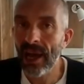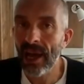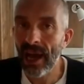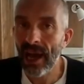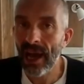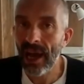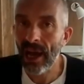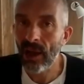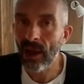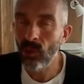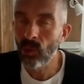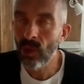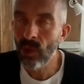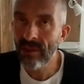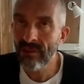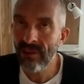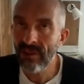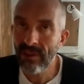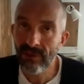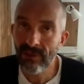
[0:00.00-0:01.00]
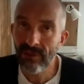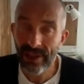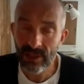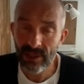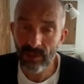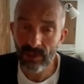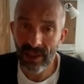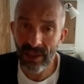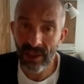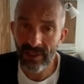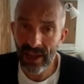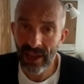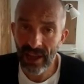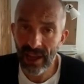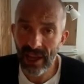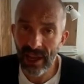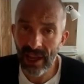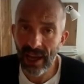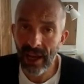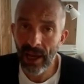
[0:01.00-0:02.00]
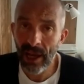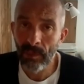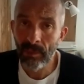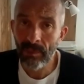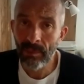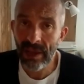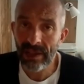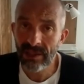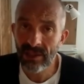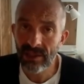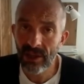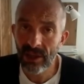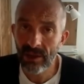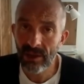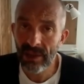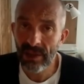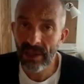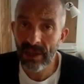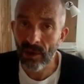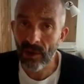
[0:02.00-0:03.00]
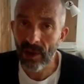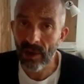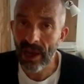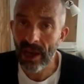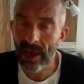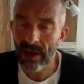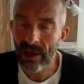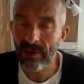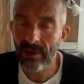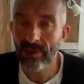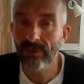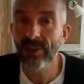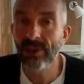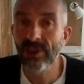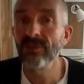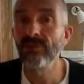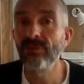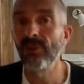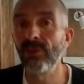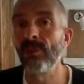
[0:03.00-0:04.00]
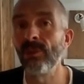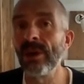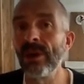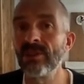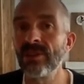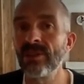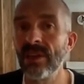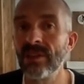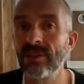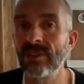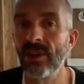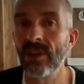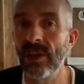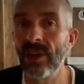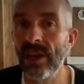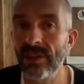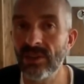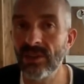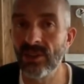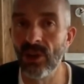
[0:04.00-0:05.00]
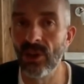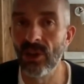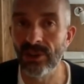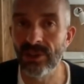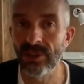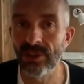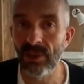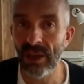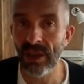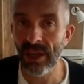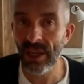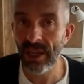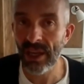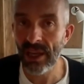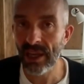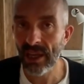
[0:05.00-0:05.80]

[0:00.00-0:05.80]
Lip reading: we're very flexible on that. It's got to, first and foremost, it's got to be